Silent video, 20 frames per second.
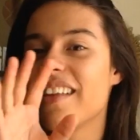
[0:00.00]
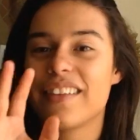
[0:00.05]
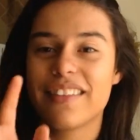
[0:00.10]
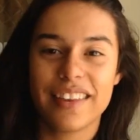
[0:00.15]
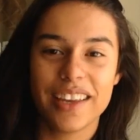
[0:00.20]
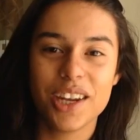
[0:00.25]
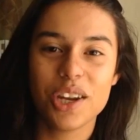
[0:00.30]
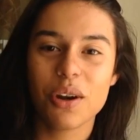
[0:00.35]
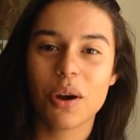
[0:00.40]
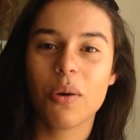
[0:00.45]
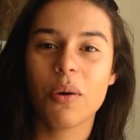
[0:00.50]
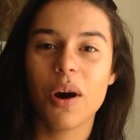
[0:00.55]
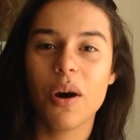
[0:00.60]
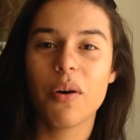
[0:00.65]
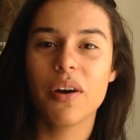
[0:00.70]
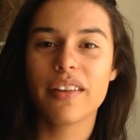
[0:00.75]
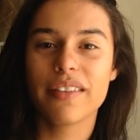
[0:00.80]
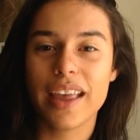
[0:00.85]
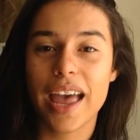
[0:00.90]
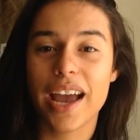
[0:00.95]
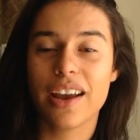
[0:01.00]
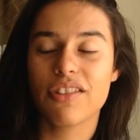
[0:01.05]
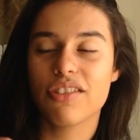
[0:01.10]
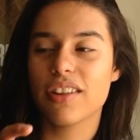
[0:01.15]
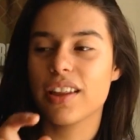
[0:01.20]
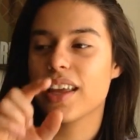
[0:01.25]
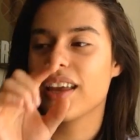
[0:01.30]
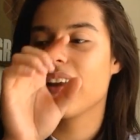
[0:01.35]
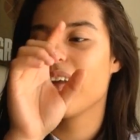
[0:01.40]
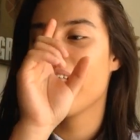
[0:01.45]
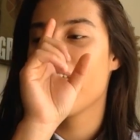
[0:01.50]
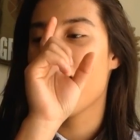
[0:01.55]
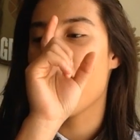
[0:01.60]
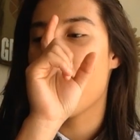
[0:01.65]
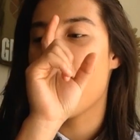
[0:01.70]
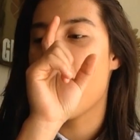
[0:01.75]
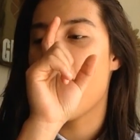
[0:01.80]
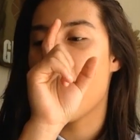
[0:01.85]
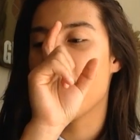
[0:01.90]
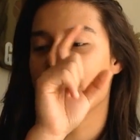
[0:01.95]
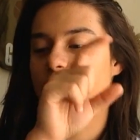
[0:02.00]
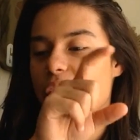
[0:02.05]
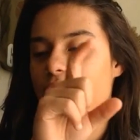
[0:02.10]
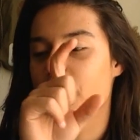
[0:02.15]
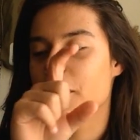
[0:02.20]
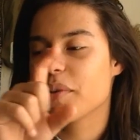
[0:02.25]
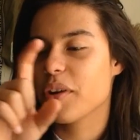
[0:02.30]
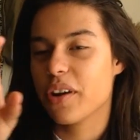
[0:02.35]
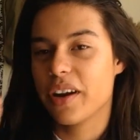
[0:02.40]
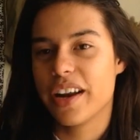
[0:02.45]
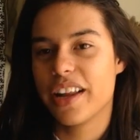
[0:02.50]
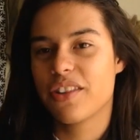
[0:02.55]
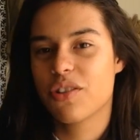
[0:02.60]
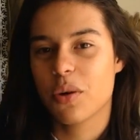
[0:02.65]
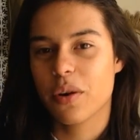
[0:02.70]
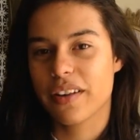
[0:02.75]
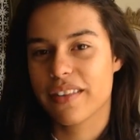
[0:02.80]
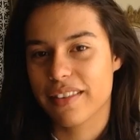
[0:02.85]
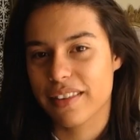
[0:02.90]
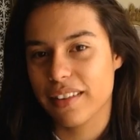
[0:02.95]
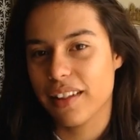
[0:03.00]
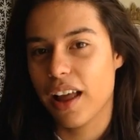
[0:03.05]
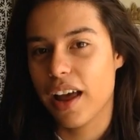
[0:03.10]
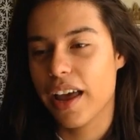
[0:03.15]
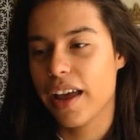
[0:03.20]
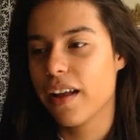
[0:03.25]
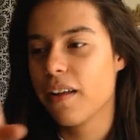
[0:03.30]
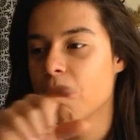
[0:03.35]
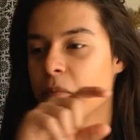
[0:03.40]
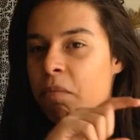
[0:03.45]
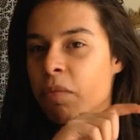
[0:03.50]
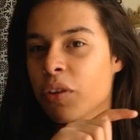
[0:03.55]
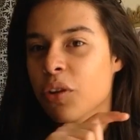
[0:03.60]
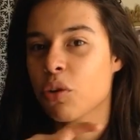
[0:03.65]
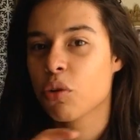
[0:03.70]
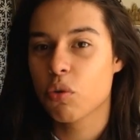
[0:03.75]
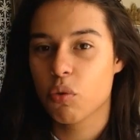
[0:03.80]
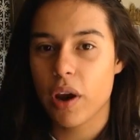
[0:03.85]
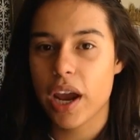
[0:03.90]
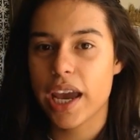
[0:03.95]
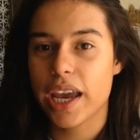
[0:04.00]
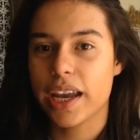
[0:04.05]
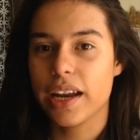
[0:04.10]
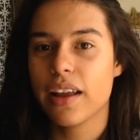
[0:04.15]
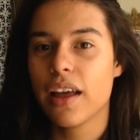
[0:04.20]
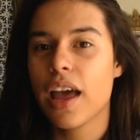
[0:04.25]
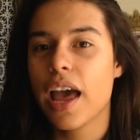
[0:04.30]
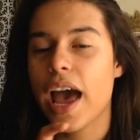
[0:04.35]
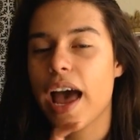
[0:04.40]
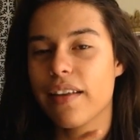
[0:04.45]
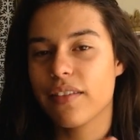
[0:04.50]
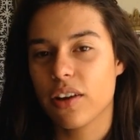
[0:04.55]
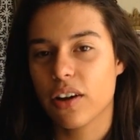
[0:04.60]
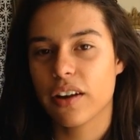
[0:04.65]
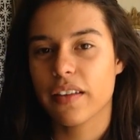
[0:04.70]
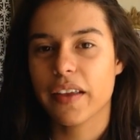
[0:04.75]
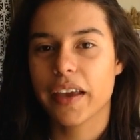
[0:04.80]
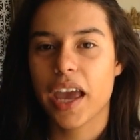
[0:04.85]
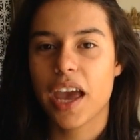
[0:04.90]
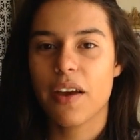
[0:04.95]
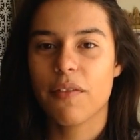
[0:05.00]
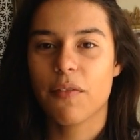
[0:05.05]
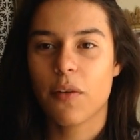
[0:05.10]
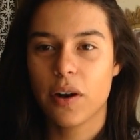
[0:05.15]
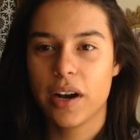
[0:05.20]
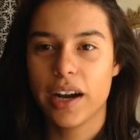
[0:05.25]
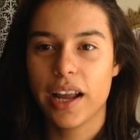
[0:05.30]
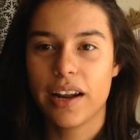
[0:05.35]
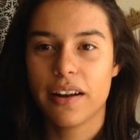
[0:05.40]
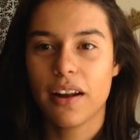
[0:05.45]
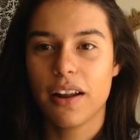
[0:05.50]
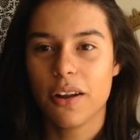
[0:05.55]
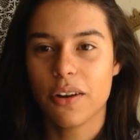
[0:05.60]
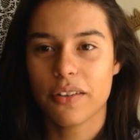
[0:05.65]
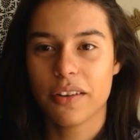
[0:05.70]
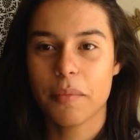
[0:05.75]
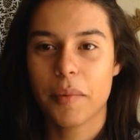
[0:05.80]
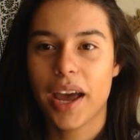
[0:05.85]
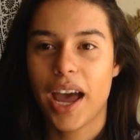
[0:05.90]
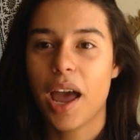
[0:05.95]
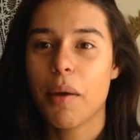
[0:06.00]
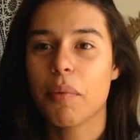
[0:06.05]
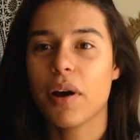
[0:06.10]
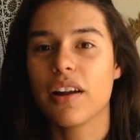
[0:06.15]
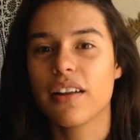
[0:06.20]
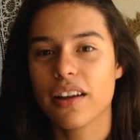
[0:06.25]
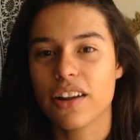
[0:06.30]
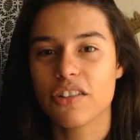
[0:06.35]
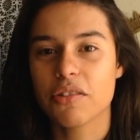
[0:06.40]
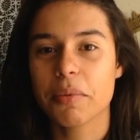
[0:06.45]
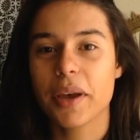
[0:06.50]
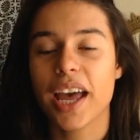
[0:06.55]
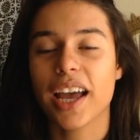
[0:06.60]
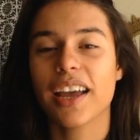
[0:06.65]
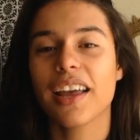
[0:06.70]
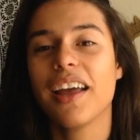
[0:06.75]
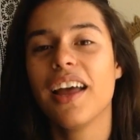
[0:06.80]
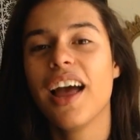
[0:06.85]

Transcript: His senior quote is actually, I think I'm turning into a slut. Great. As long as I get $49 and my iPod Touch back.